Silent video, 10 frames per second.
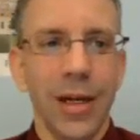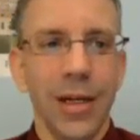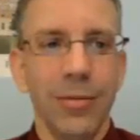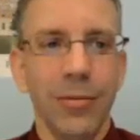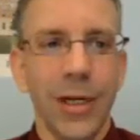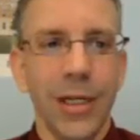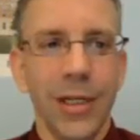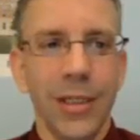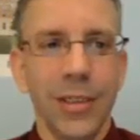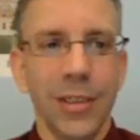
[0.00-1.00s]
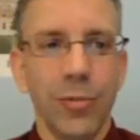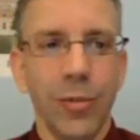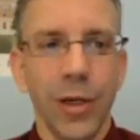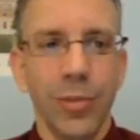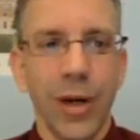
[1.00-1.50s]
I write it in
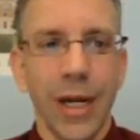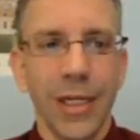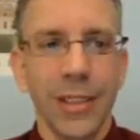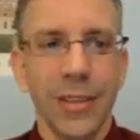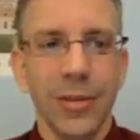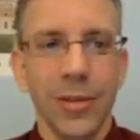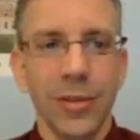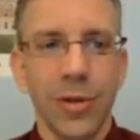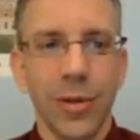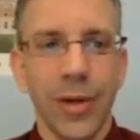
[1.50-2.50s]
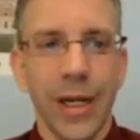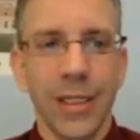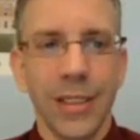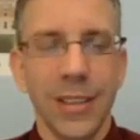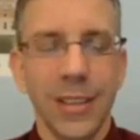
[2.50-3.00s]
square brackets. So the square
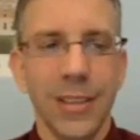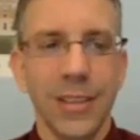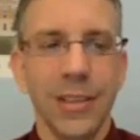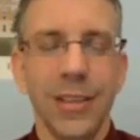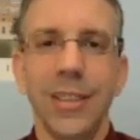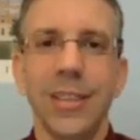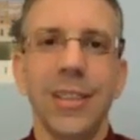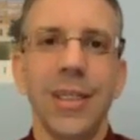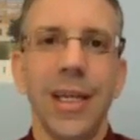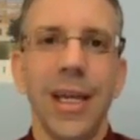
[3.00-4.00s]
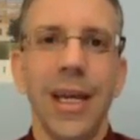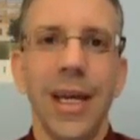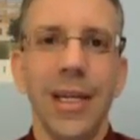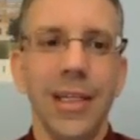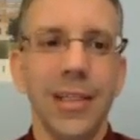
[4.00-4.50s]
brackets say it's a list.
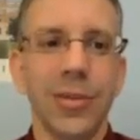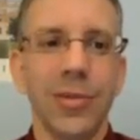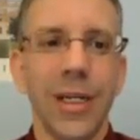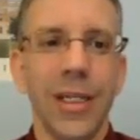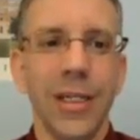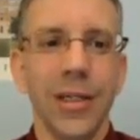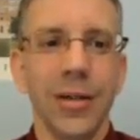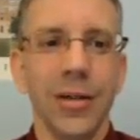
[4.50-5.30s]
And this right here